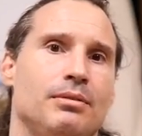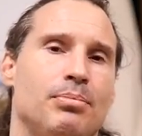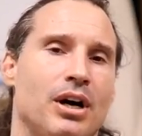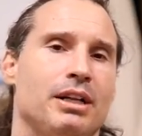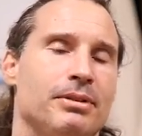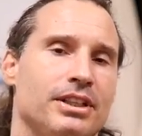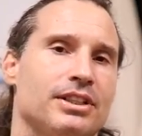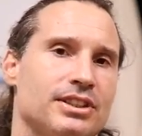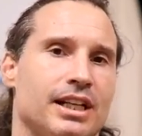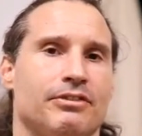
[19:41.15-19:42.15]

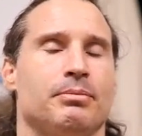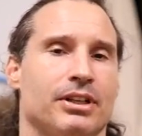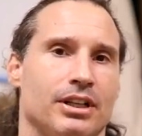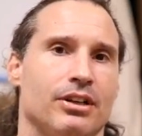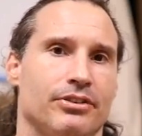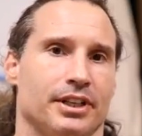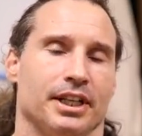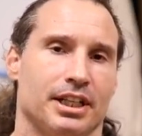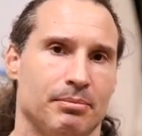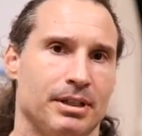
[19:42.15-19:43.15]
bodybuilding doesn't have to be unhealthy.
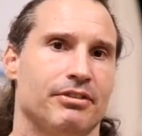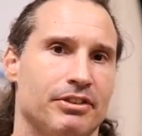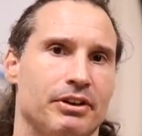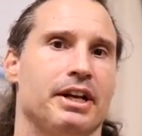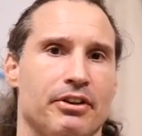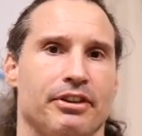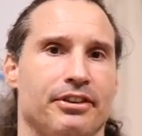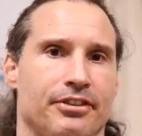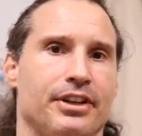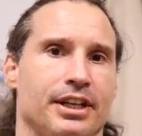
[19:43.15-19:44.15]
It can be a very
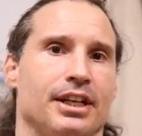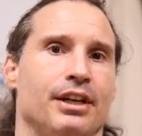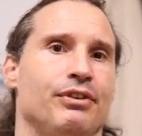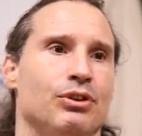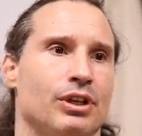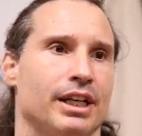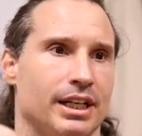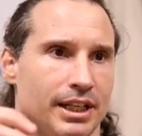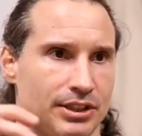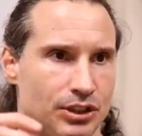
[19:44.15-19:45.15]
healthy thing if you look
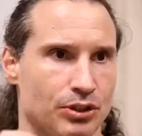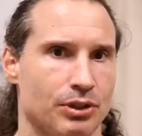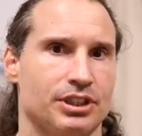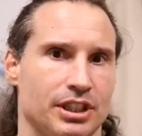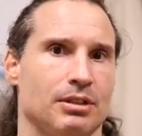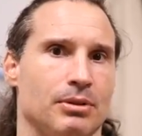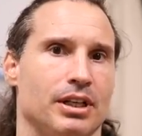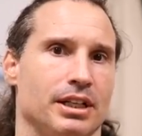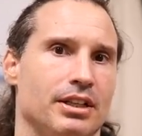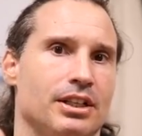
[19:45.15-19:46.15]
at it as nourishing the
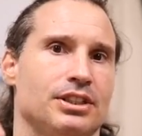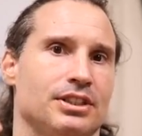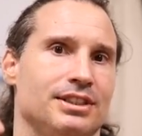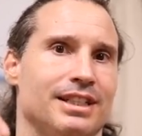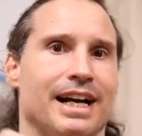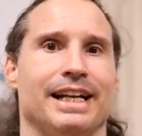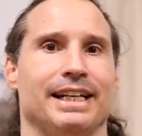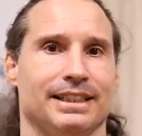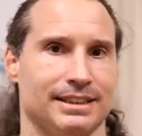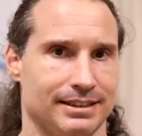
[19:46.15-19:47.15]
body, not just
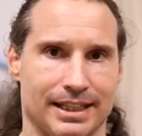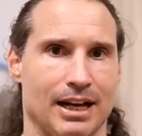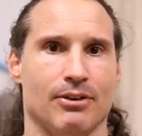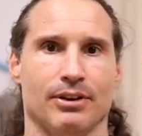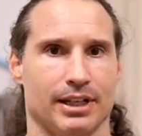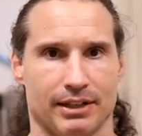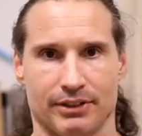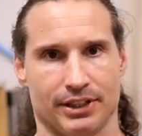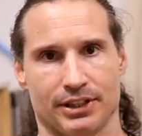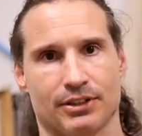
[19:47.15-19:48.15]
dieting down
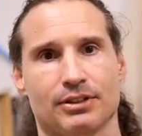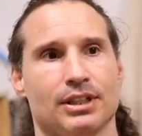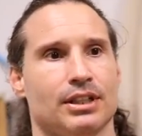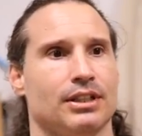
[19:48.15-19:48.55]
everything, you know? Well, to